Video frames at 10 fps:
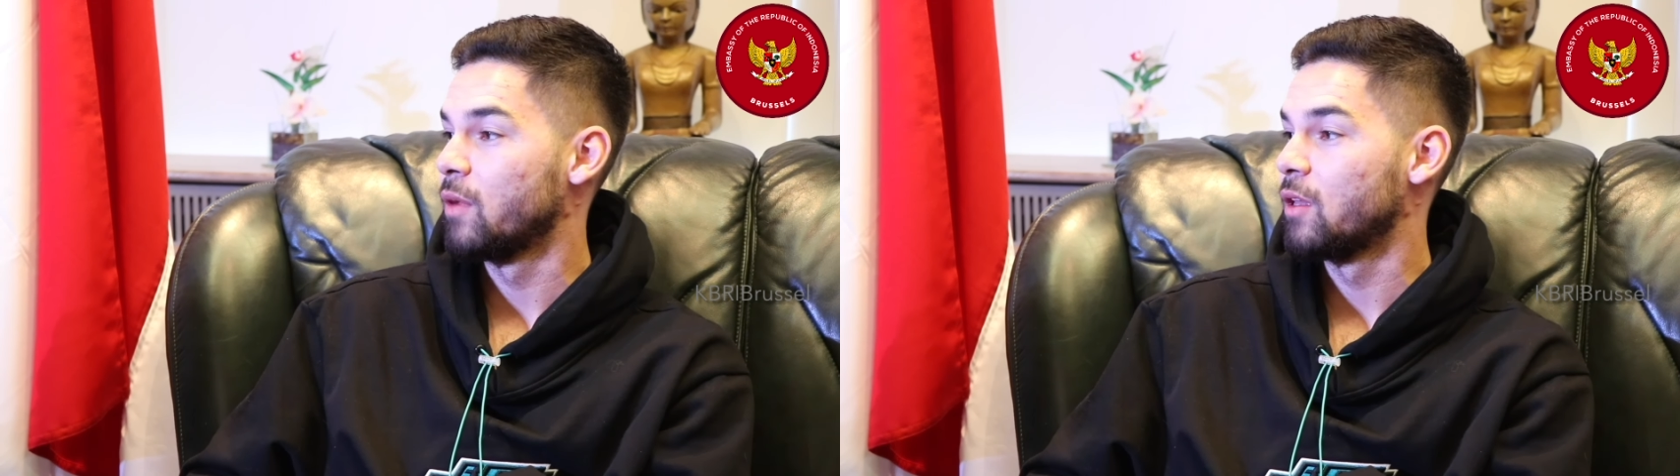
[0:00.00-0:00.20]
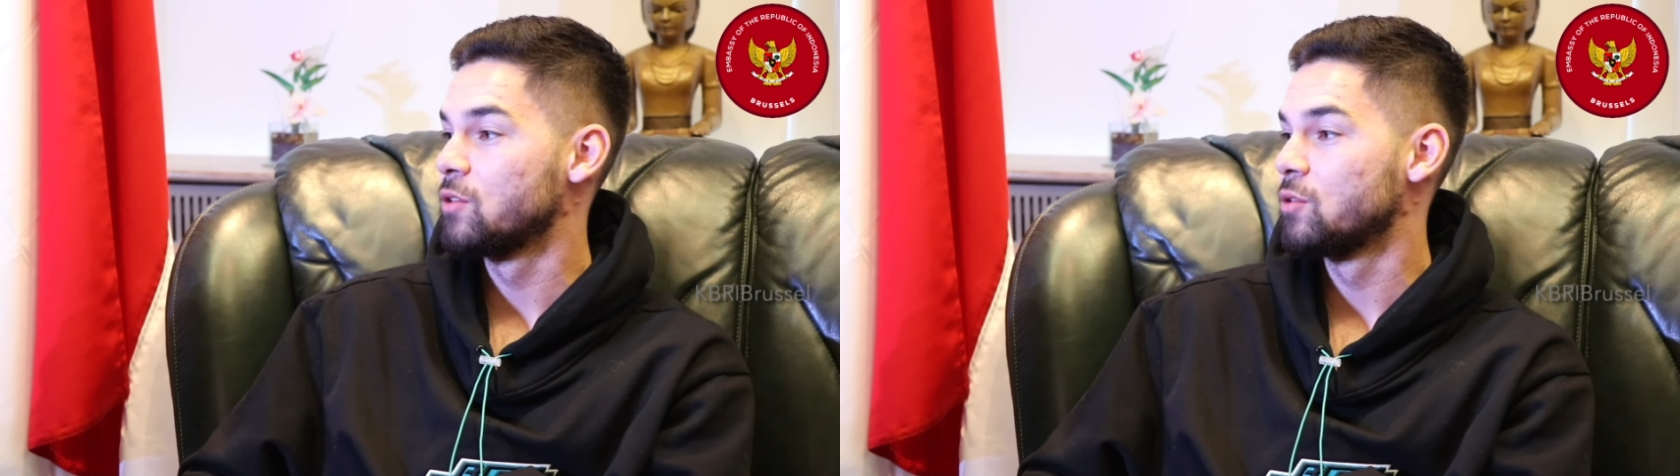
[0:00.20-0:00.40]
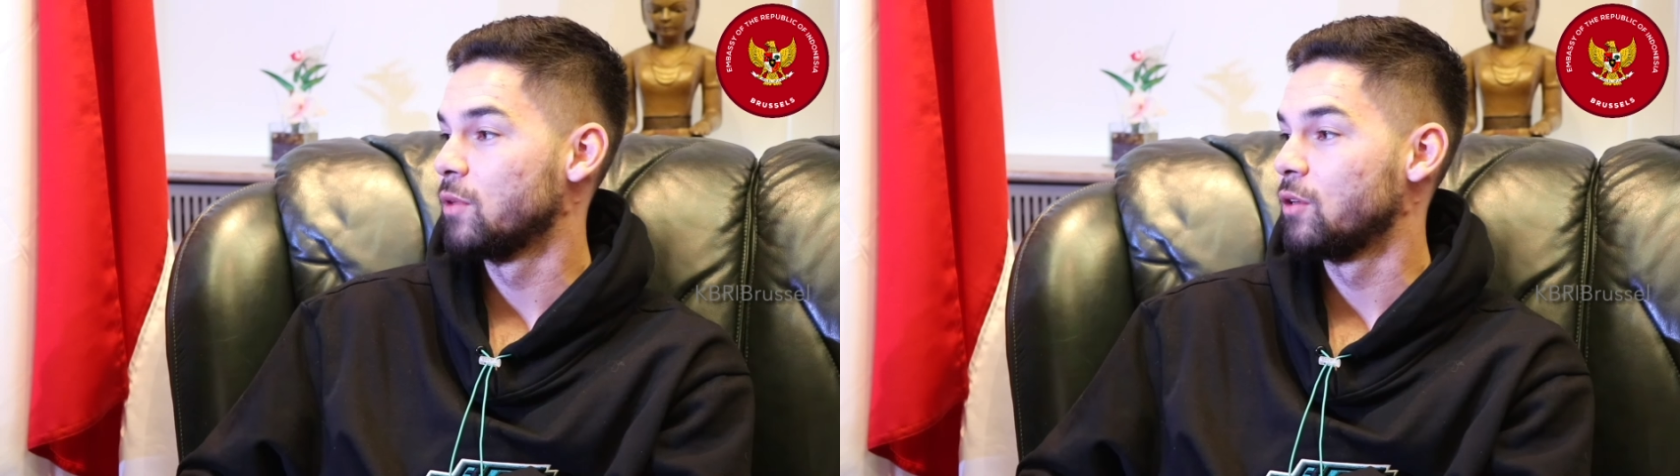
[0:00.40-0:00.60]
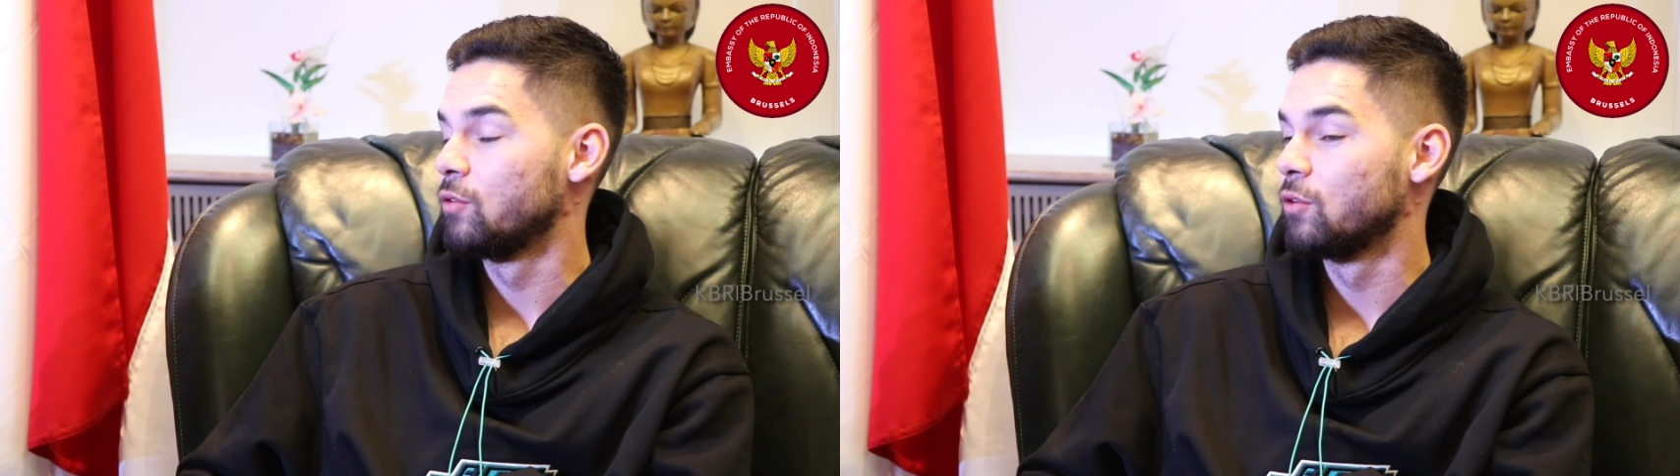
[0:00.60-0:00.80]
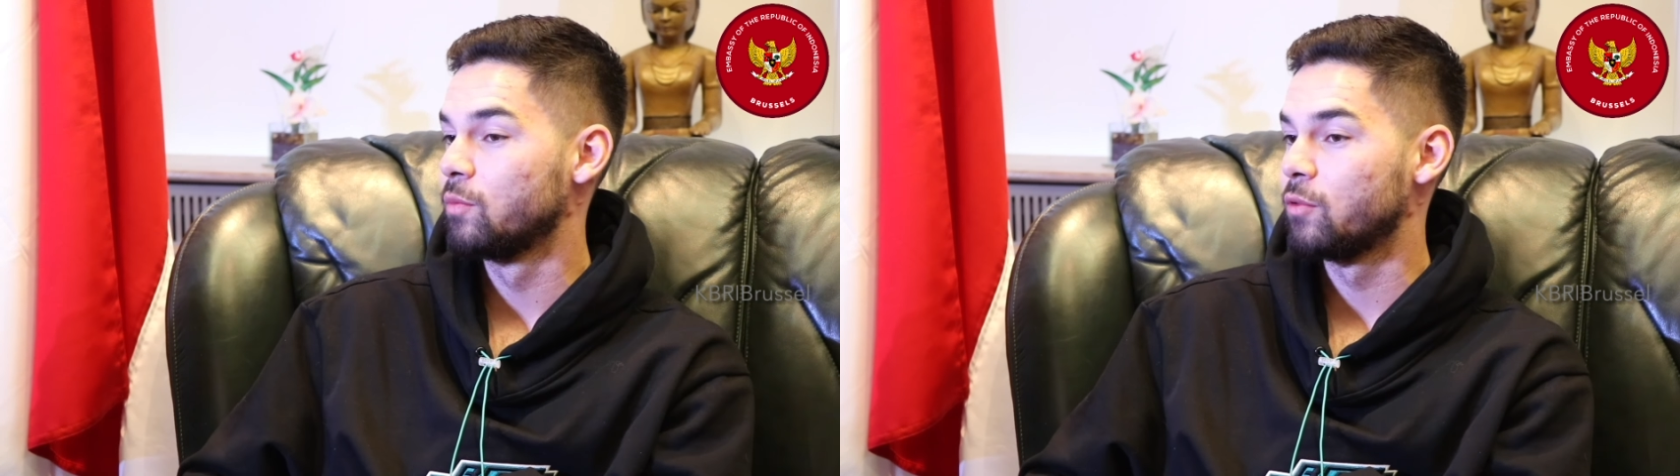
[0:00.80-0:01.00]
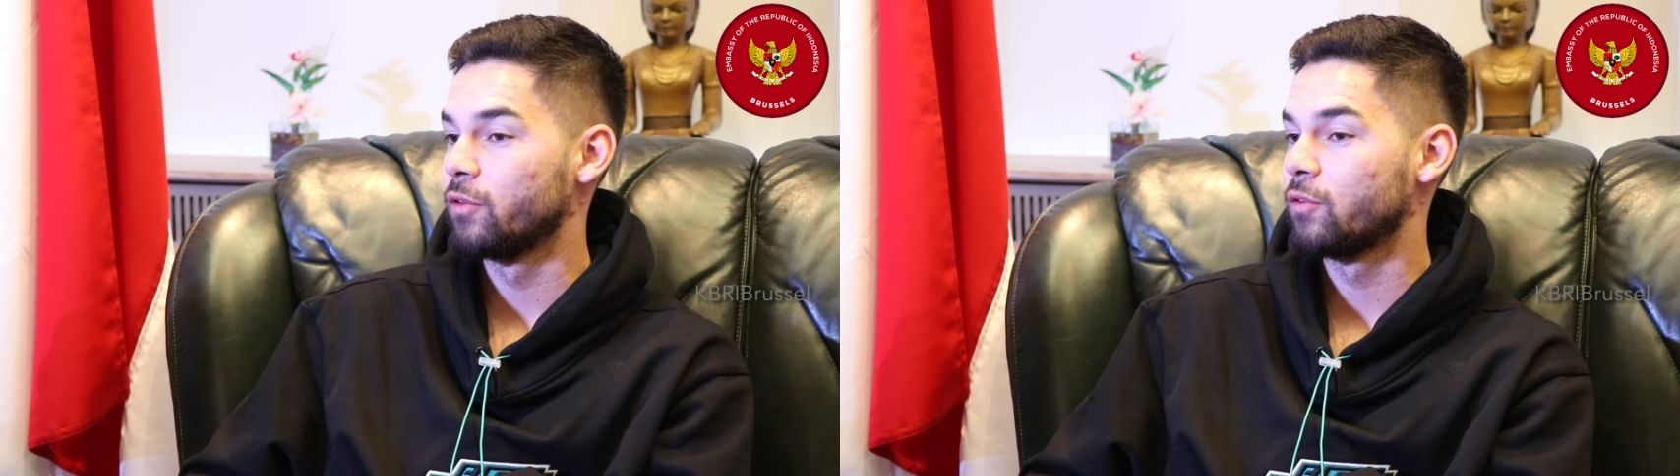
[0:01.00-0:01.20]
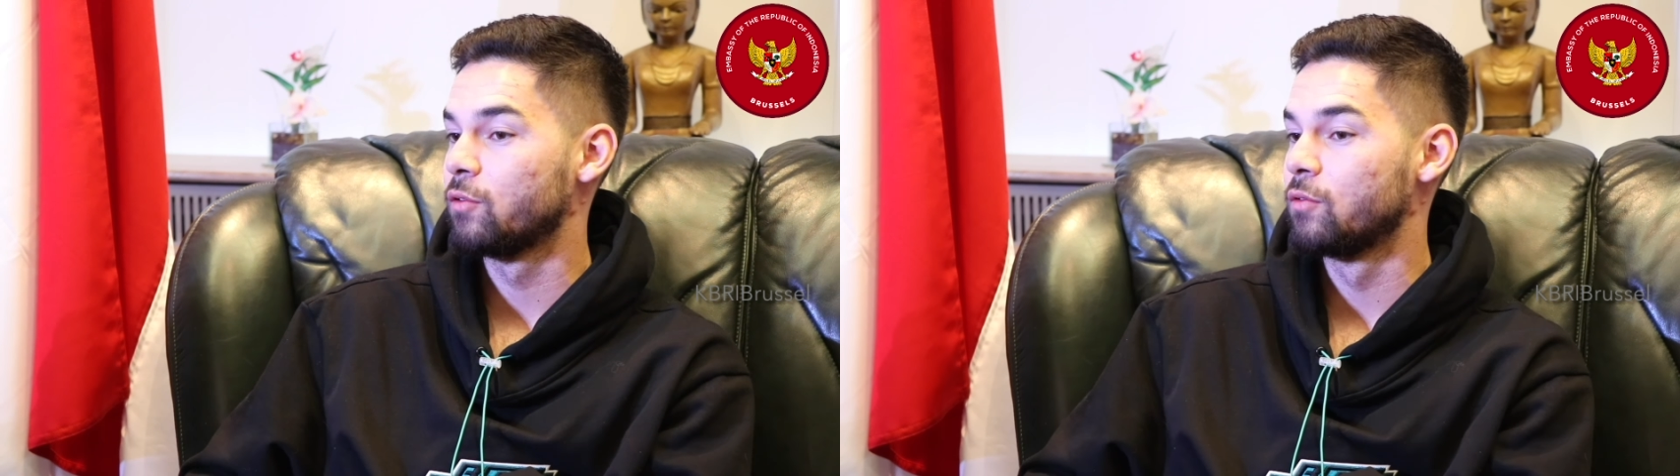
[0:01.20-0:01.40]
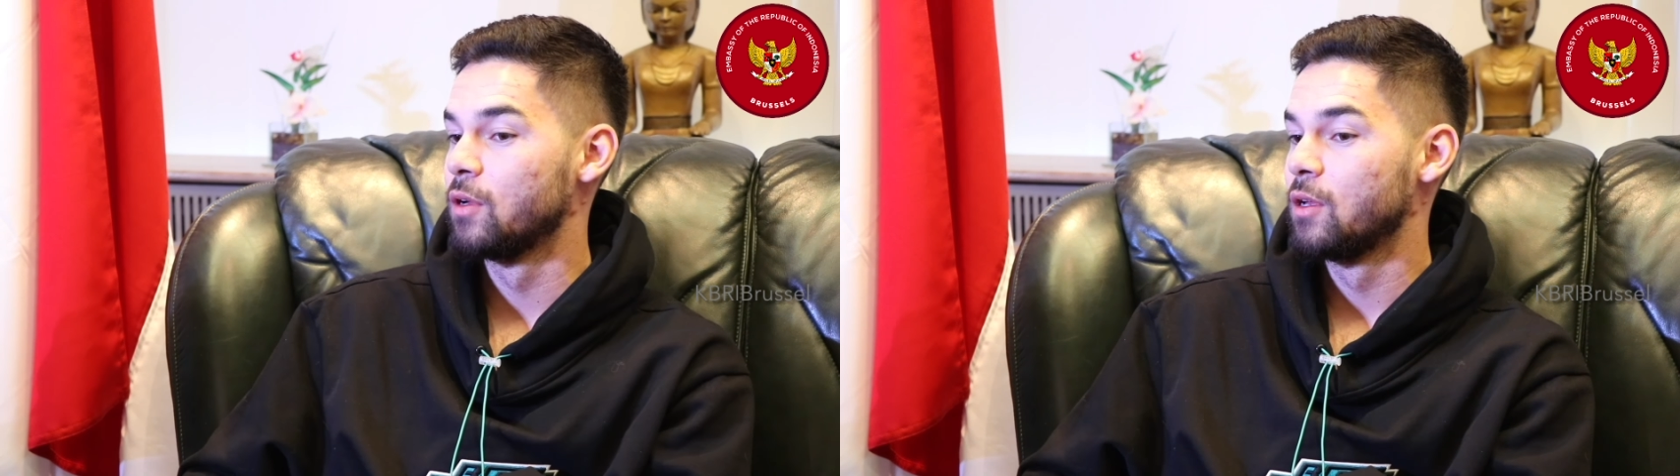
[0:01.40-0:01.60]
Belgium, in Europe
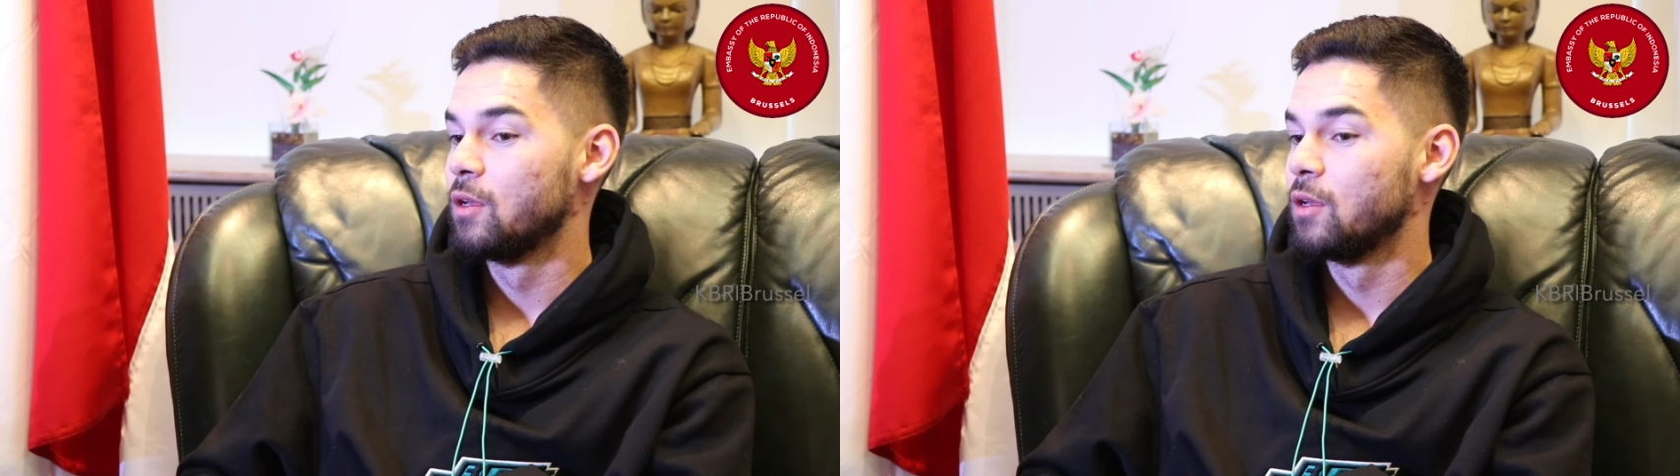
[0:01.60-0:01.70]
also,